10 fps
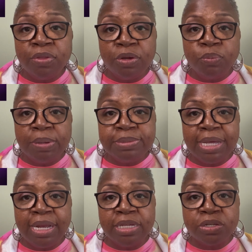their
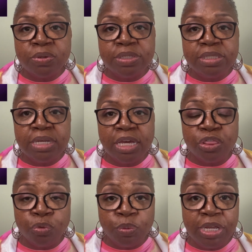website, it's going to take
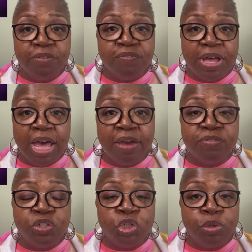3 to
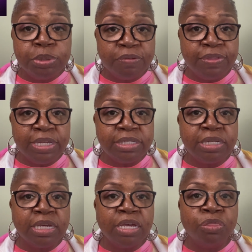5 tubes of this to
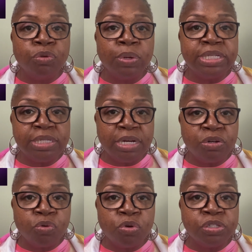get through a
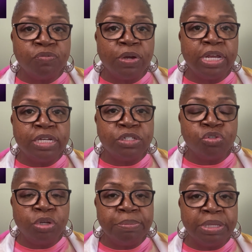standard course of radiation
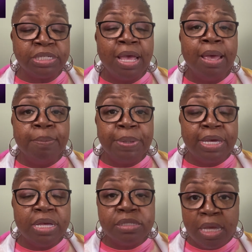treatments,
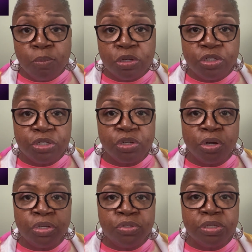because they want you to
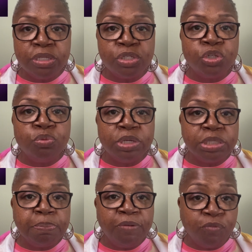start using this 2 weeks
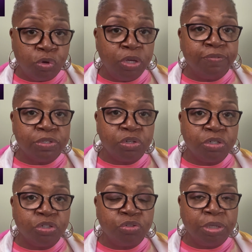before you even
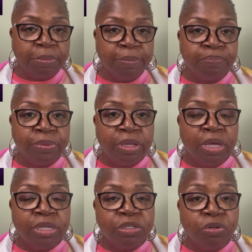start your treatment.
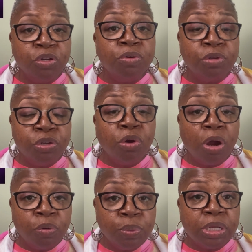So you
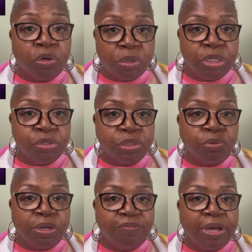are really going to use
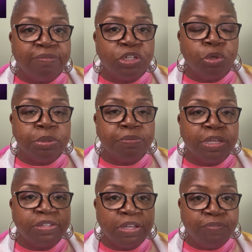3 to 5 tubes of
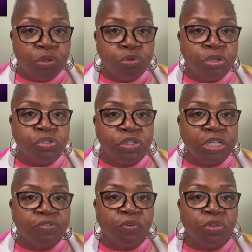this if you use
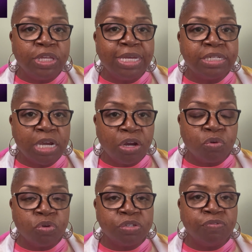this for the entire
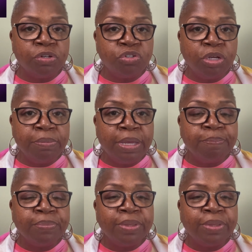course of your treatment.